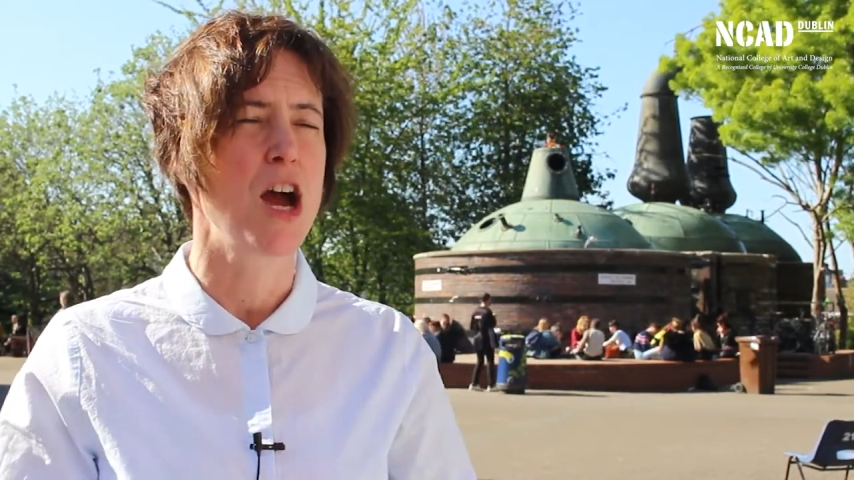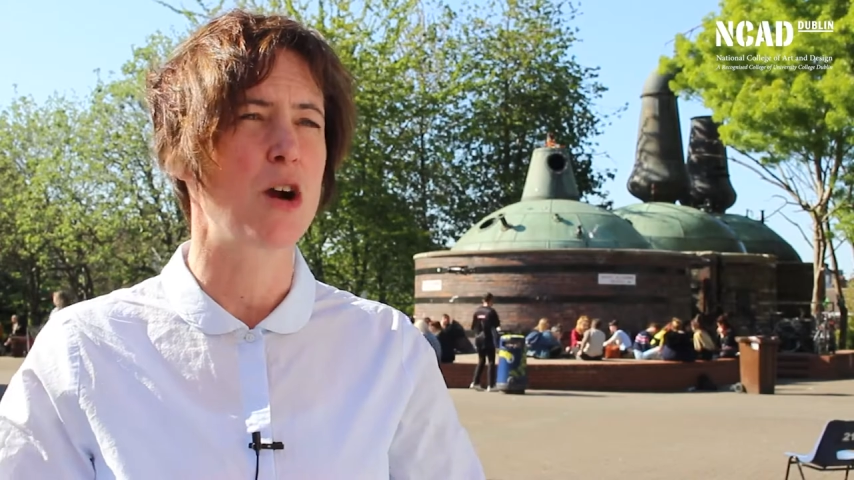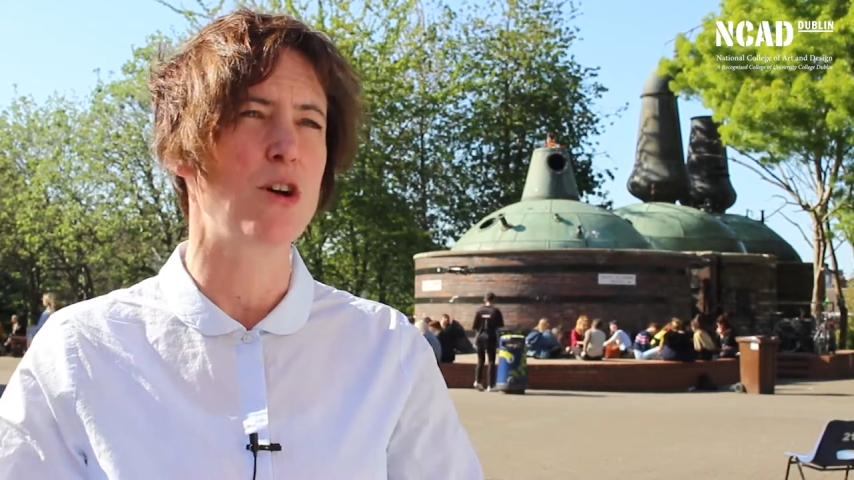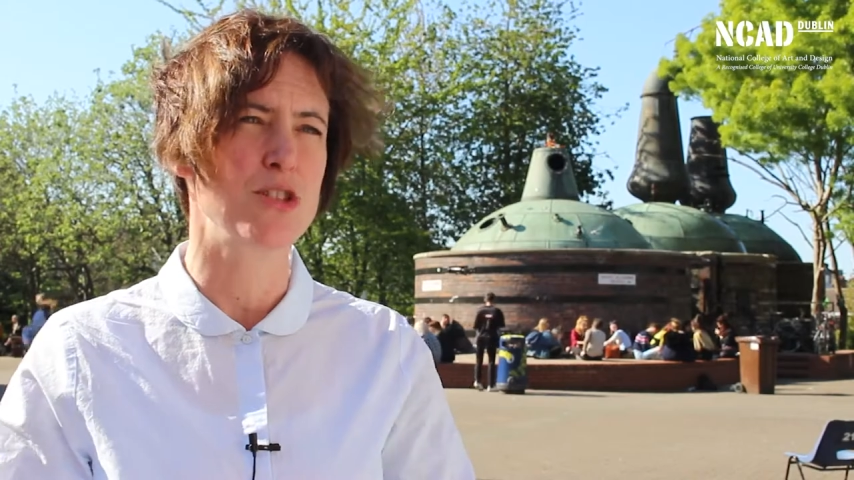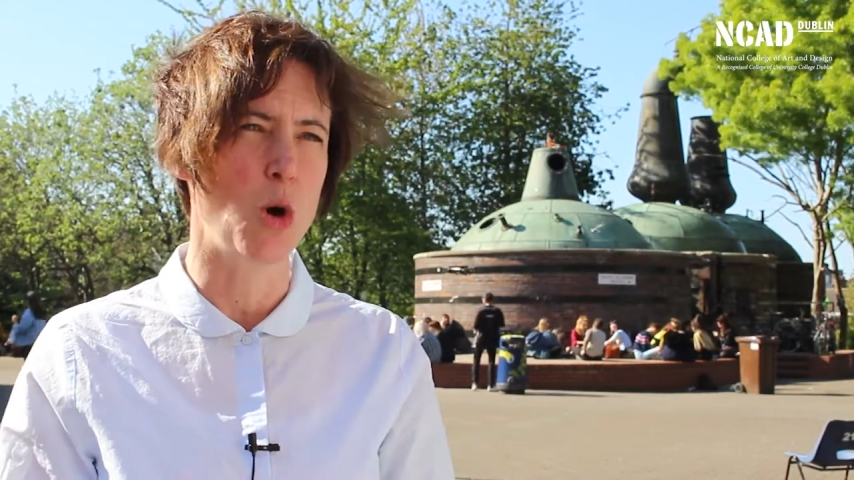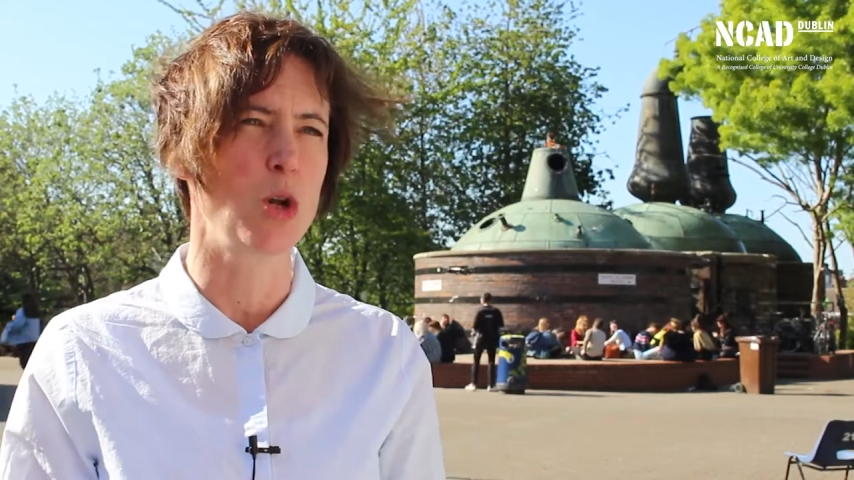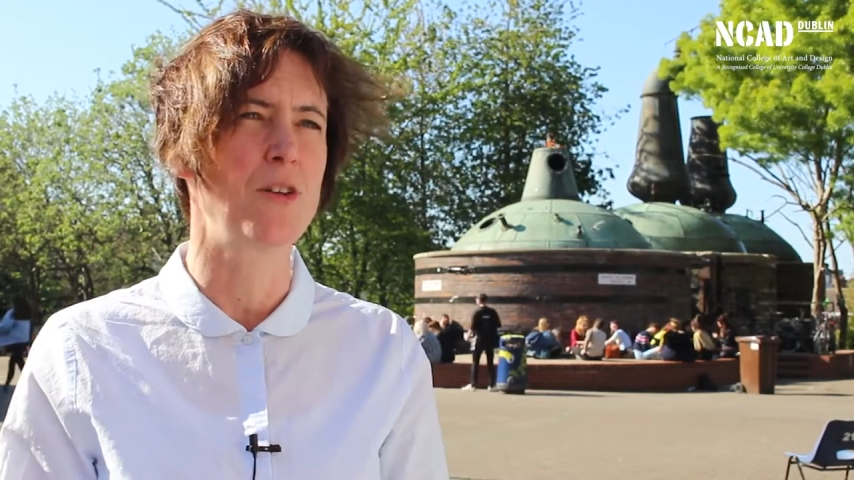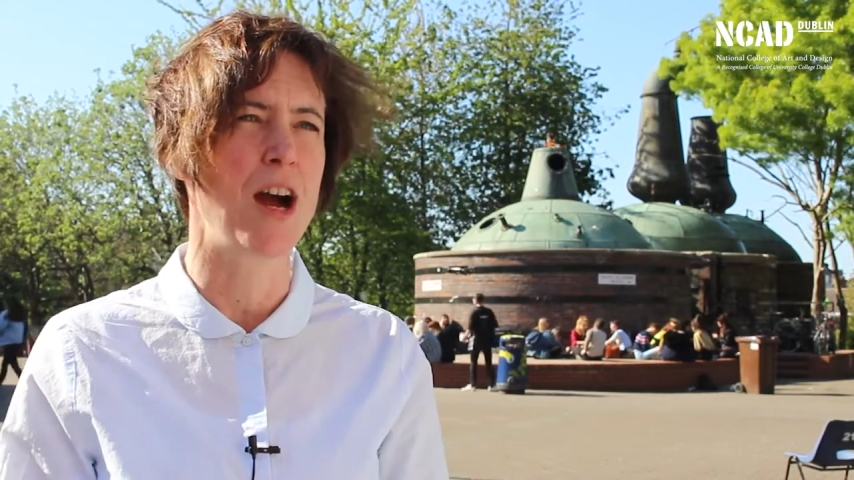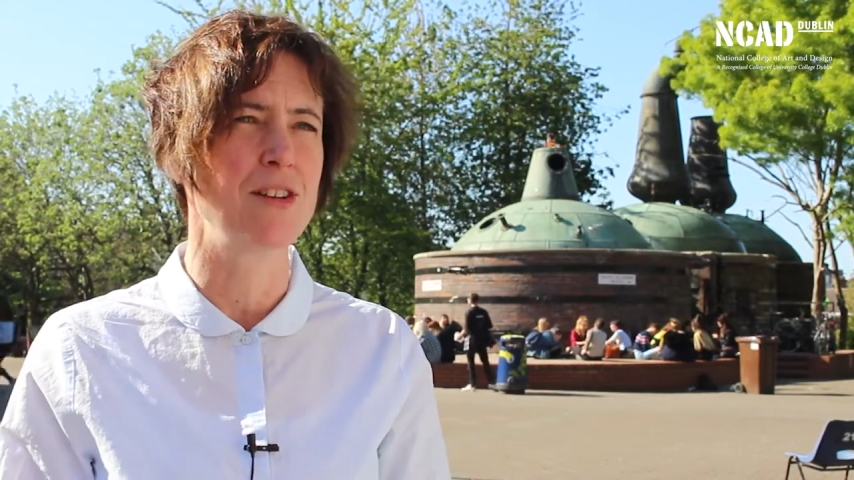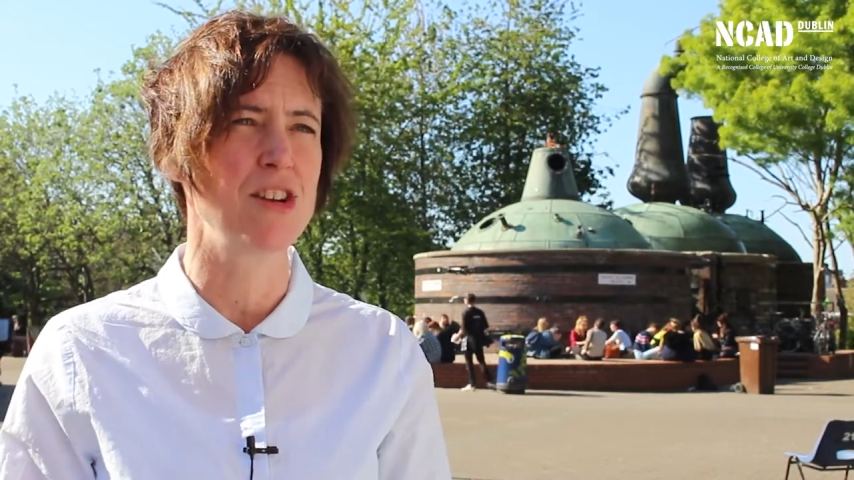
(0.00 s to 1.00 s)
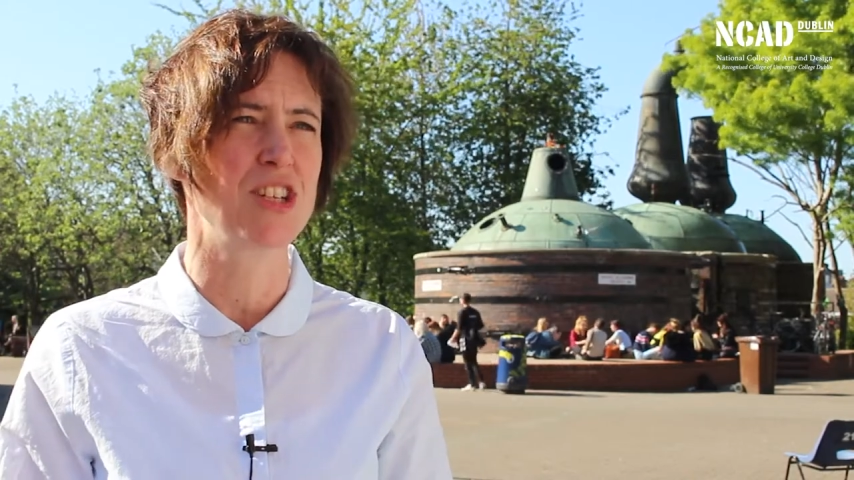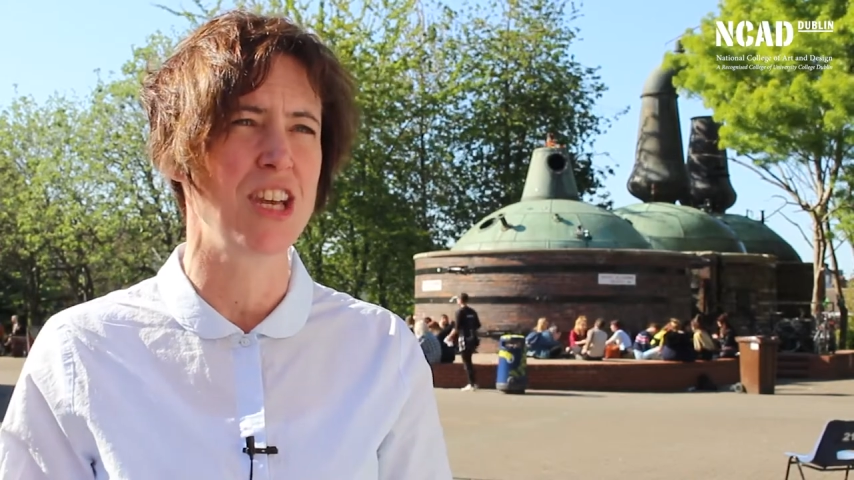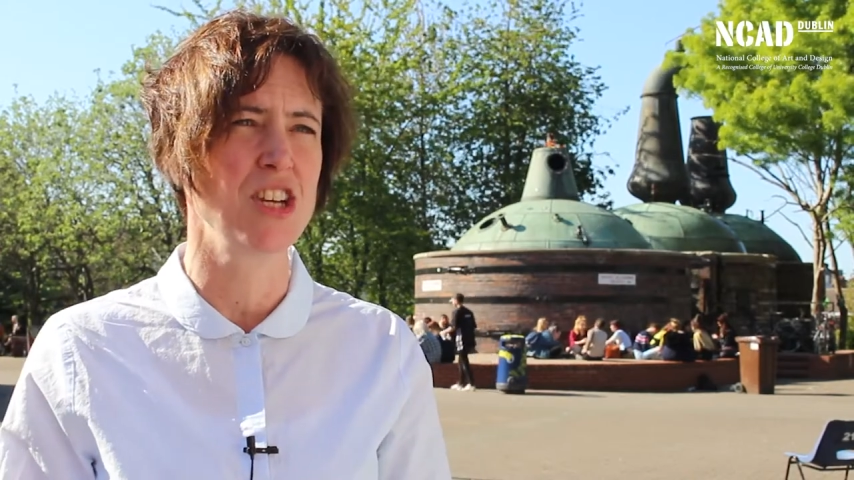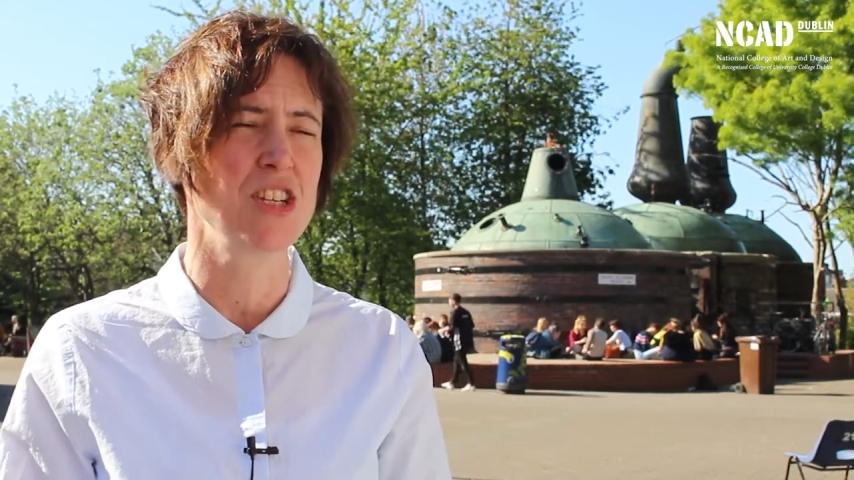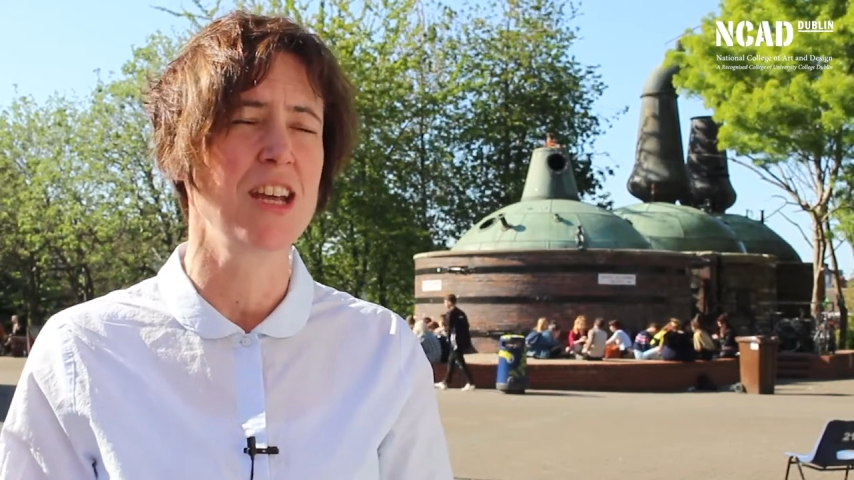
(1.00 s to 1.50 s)
across all of higher
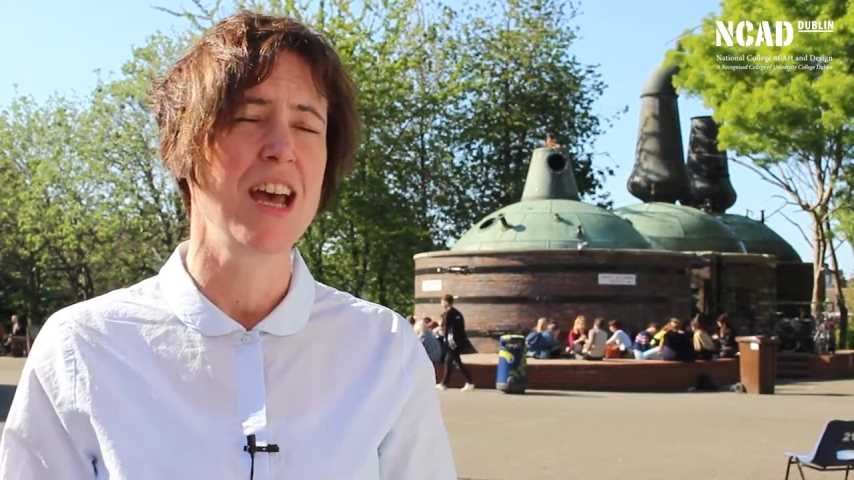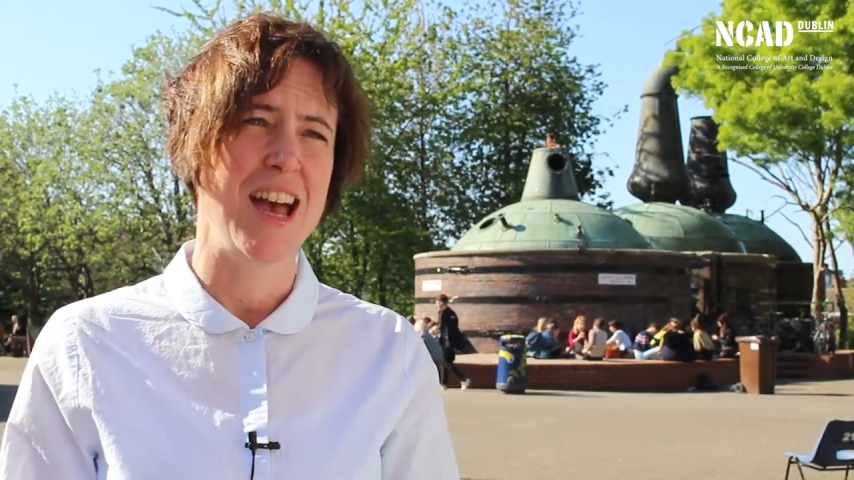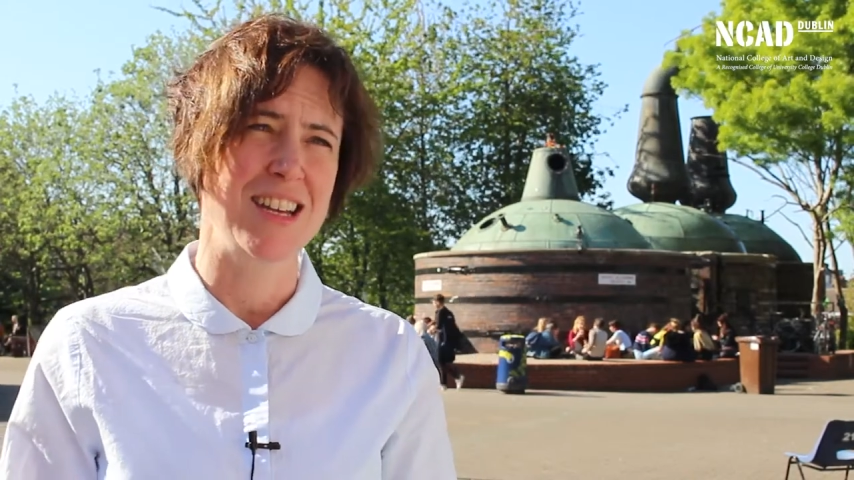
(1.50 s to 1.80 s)
education